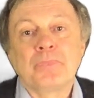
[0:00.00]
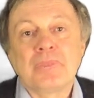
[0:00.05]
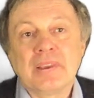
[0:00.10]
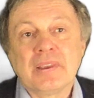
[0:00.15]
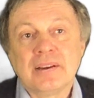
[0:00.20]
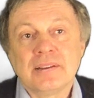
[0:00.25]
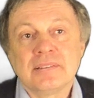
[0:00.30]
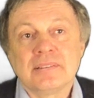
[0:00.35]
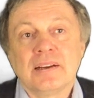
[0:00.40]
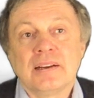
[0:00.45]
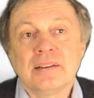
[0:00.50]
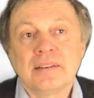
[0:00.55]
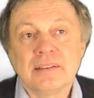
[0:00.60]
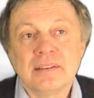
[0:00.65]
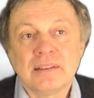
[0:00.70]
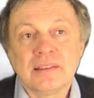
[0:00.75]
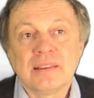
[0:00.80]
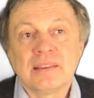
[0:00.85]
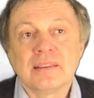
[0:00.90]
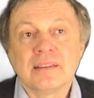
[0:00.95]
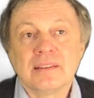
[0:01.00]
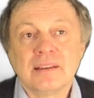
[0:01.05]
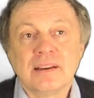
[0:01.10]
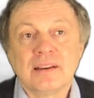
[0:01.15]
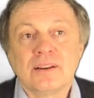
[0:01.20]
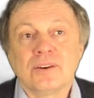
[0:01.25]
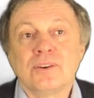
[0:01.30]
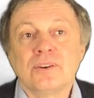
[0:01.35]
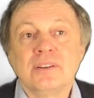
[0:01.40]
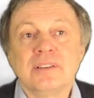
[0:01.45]
and then
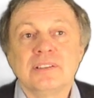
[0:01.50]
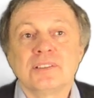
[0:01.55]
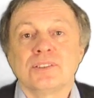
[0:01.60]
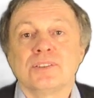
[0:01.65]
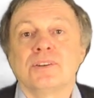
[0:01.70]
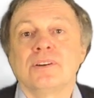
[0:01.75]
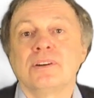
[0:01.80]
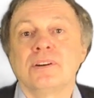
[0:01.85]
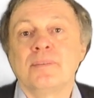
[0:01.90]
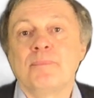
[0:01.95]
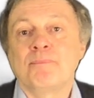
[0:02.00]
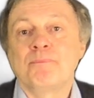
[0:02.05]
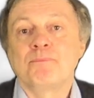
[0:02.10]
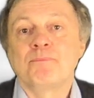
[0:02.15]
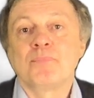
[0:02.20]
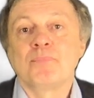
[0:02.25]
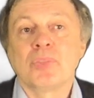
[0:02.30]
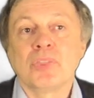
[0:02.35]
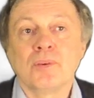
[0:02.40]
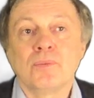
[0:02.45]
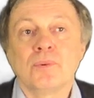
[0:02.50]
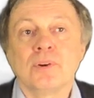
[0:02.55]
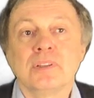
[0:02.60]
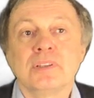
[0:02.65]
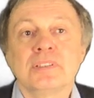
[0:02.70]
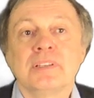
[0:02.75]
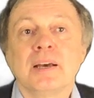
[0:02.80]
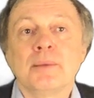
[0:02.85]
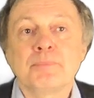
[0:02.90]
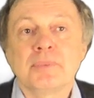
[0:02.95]
they only saw what
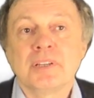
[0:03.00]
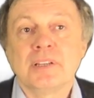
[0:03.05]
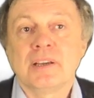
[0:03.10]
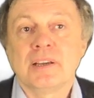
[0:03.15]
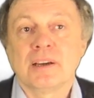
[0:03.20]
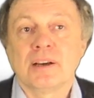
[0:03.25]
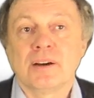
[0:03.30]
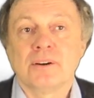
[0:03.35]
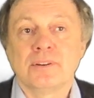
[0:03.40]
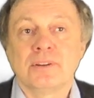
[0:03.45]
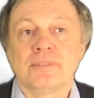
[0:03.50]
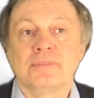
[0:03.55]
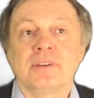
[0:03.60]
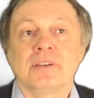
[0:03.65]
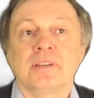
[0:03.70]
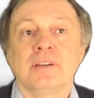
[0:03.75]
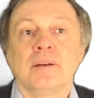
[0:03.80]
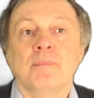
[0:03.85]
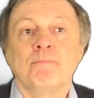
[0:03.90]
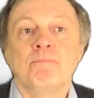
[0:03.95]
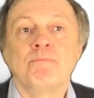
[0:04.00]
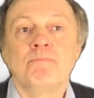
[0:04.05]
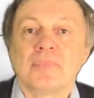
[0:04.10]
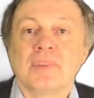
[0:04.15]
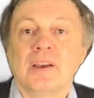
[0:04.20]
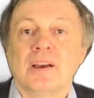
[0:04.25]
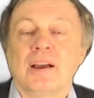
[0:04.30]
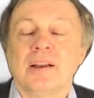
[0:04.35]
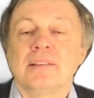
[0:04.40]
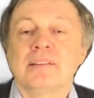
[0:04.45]
is happening out of it.
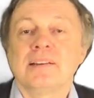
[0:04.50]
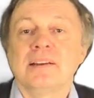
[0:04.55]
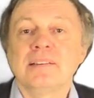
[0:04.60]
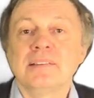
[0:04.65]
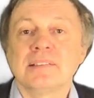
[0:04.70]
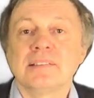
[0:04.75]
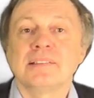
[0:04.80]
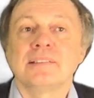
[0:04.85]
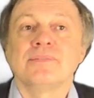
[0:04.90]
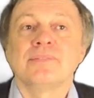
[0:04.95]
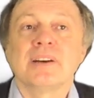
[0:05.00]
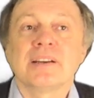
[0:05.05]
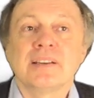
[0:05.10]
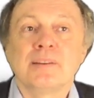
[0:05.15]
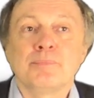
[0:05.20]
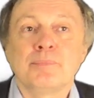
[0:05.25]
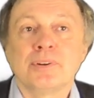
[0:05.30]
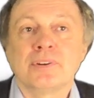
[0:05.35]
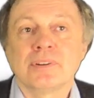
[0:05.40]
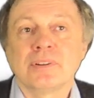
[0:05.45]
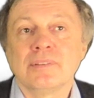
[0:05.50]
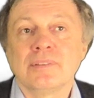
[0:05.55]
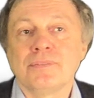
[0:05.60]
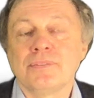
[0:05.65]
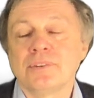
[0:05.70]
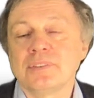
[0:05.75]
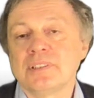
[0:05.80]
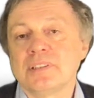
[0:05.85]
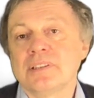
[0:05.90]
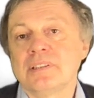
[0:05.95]
And then it's very important
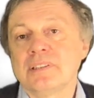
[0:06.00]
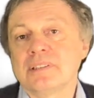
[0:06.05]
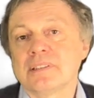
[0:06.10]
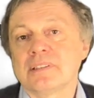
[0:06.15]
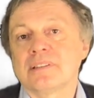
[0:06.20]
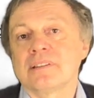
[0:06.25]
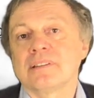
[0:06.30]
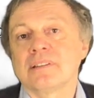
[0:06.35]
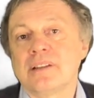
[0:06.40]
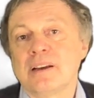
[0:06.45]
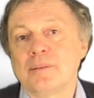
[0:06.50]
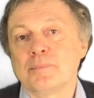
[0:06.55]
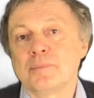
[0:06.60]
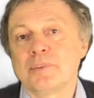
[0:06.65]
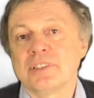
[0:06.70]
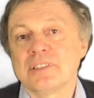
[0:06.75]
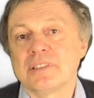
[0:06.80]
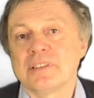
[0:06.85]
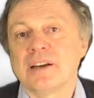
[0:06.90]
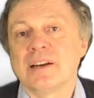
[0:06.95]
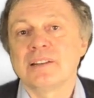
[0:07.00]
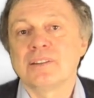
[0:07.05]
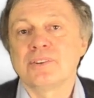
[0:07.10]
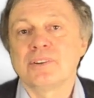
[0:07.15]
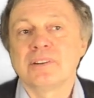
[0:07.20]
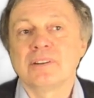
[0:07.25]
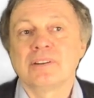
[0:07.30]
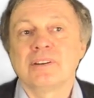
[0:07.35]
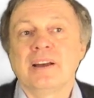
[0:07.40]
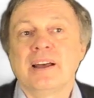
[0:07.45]
for the risk thermostat
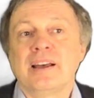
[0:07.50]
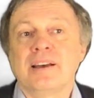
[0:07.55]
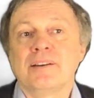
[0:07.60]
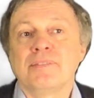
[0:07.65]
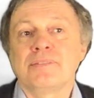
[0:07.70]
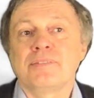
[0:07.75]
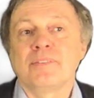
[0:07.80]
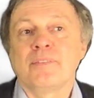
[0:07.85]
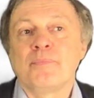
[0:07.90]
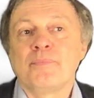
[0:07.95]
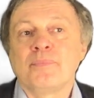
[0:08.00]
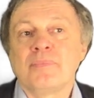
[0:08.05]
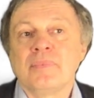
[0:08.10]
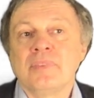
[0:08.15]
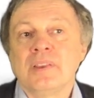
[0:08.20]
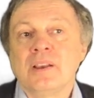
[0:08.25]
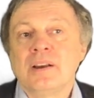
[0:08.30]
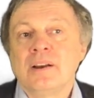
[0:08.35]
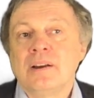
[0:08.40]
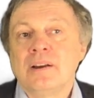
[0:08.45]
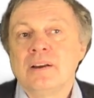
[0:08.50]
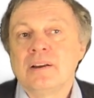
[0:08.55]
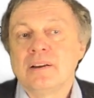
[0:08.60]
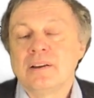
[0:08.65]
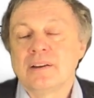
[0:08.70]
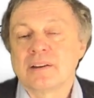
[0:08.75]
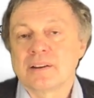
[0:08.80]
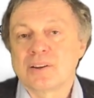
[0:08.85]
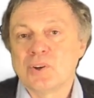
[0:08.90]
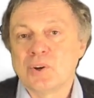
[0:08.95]
to have
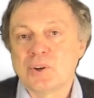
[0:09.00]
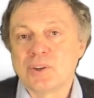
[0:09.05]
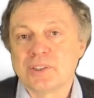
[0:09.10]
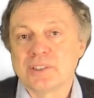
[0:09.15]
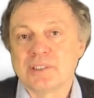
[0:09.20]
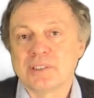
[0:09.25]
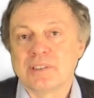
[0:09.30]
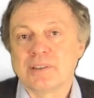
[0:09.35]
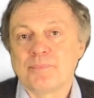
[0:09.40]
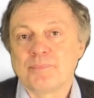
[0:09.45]
a cause,